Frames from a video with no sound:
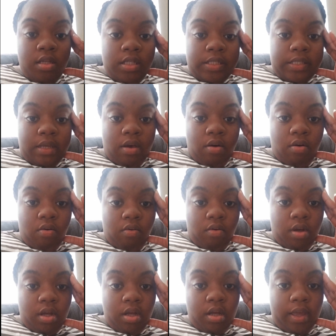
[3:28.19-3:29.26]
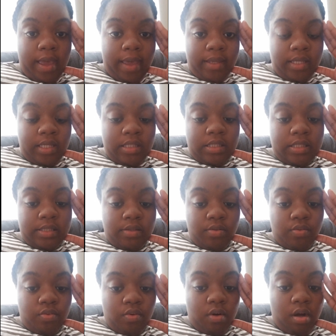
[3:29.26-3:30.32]
so I get
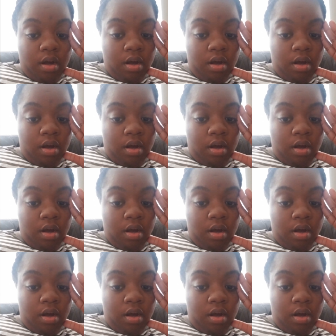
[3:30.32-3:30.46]
to